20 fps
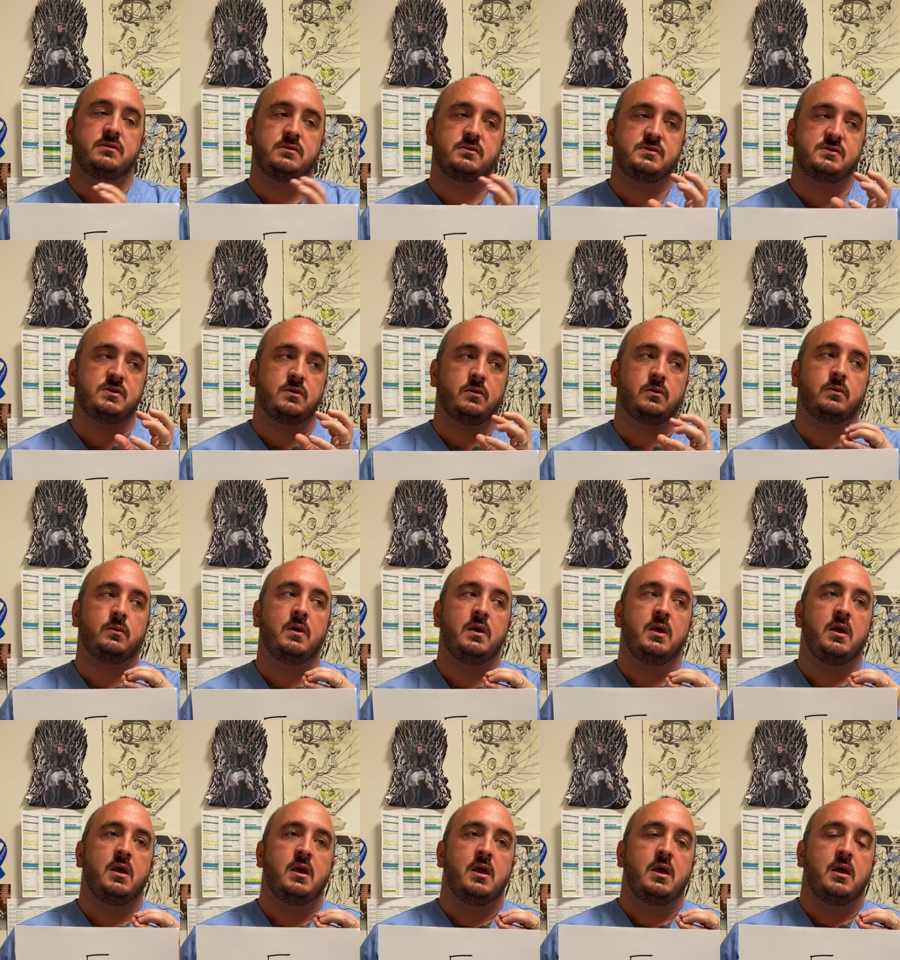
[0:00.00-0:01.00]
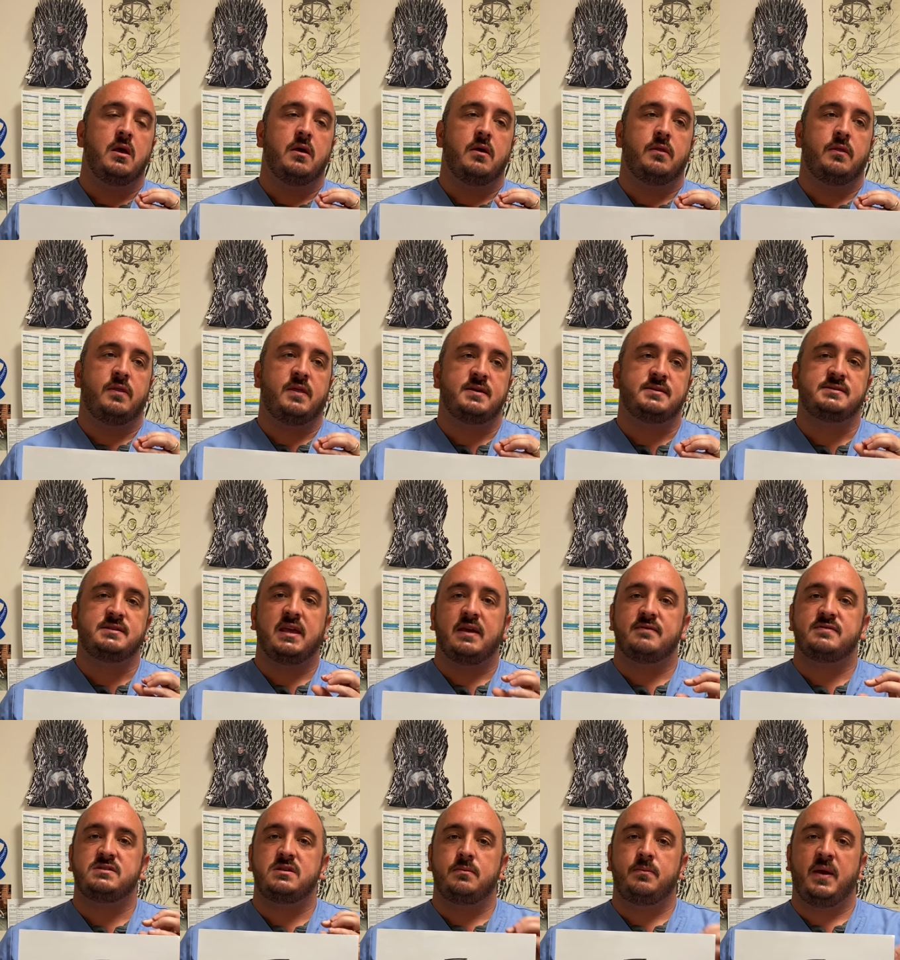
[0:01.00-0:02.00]
So this
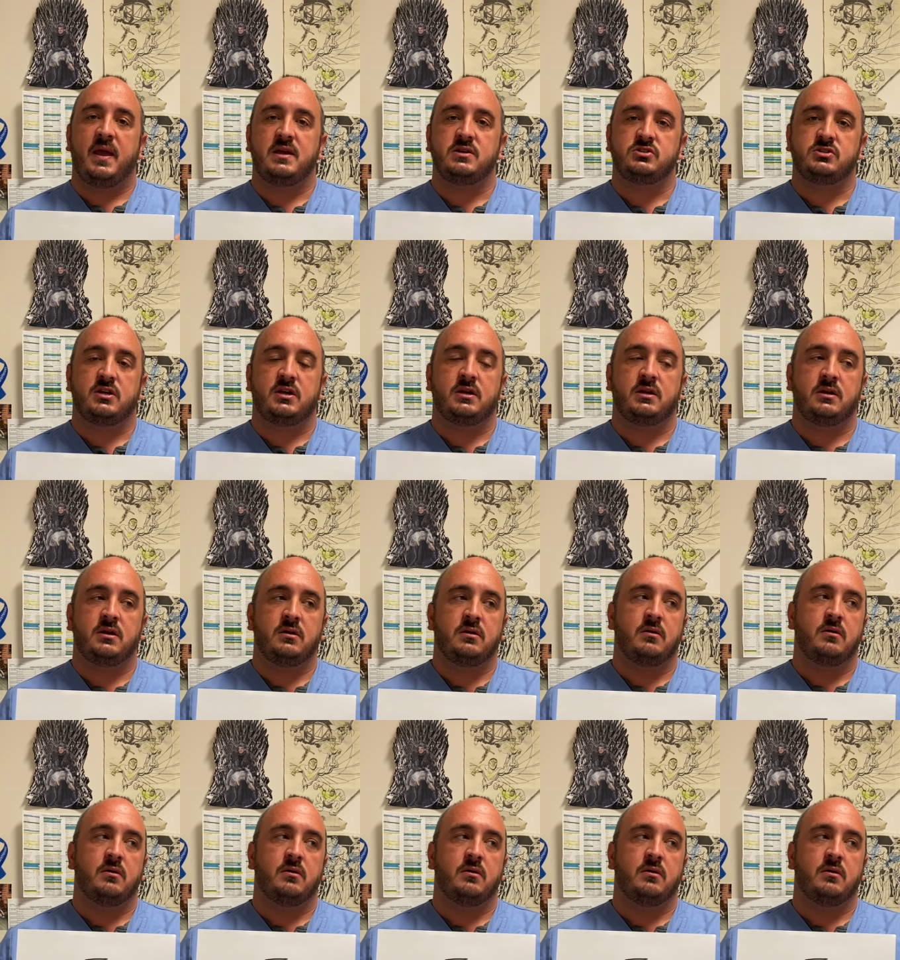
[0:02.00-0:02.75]
gives the patient